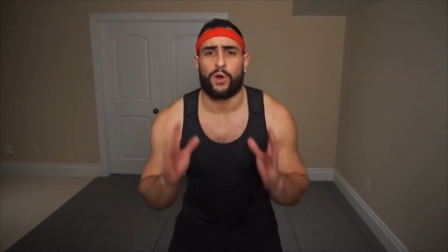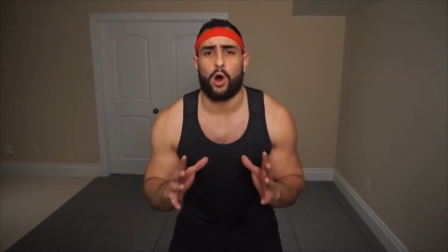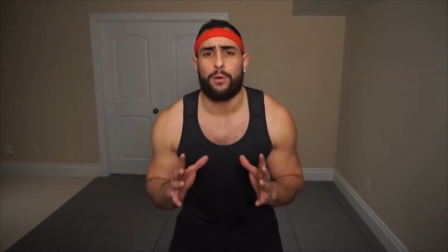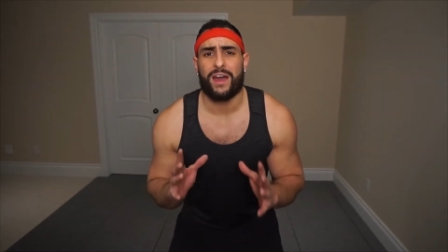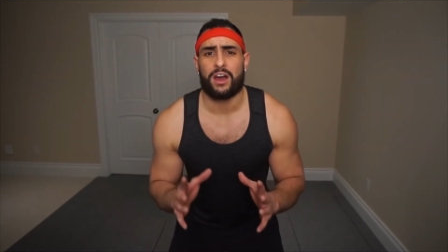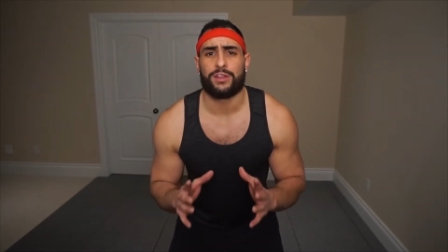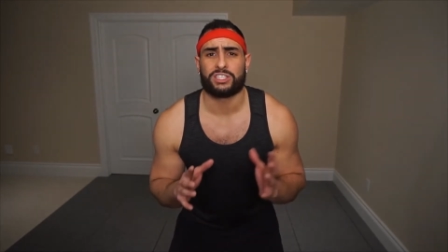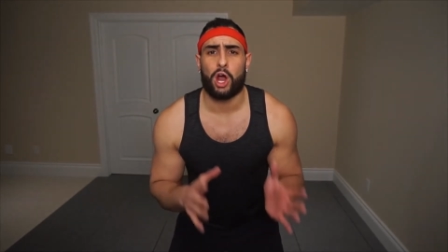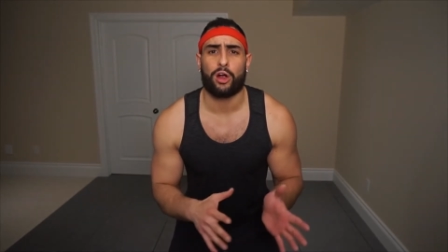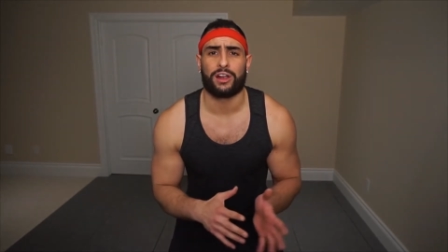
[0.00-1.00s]
For all my other
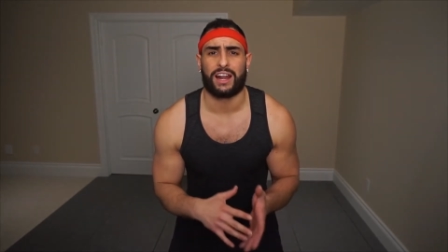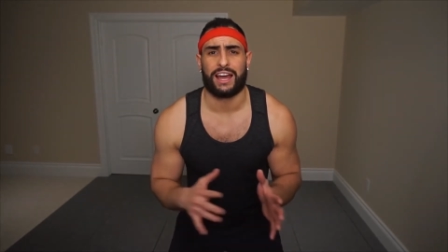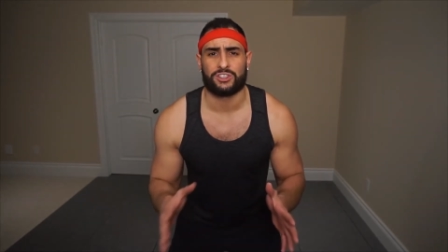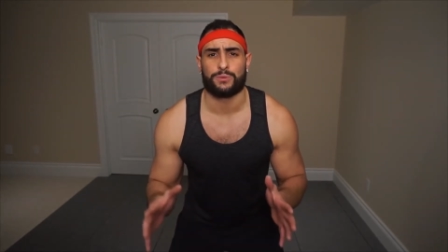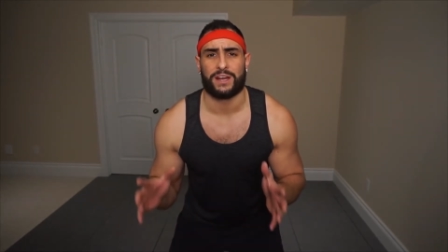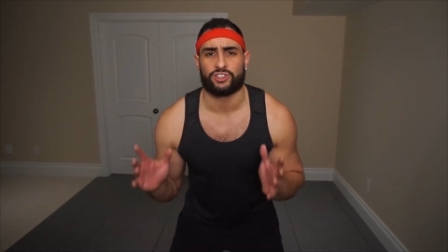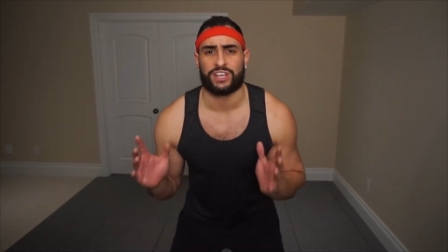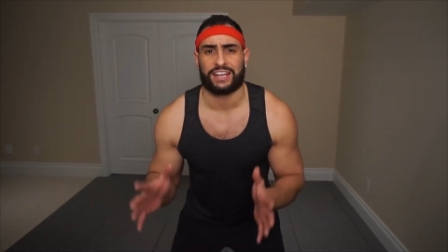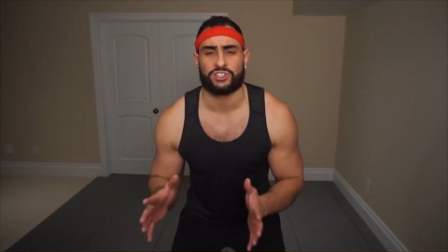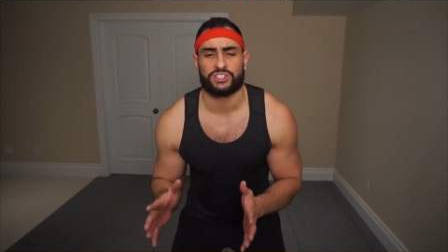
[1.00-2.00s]
targeting isometric
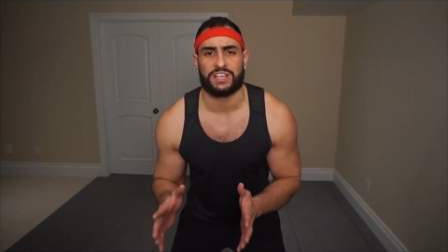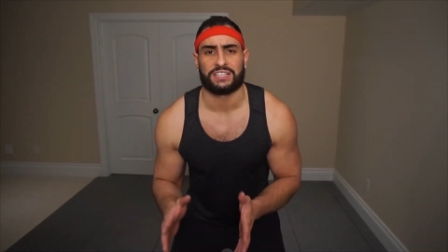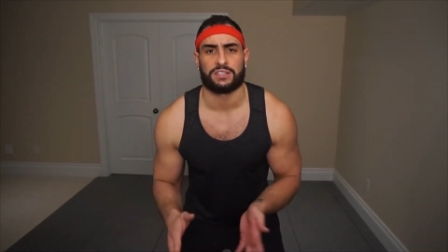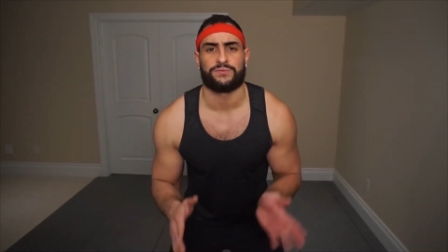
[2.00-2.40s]
exercises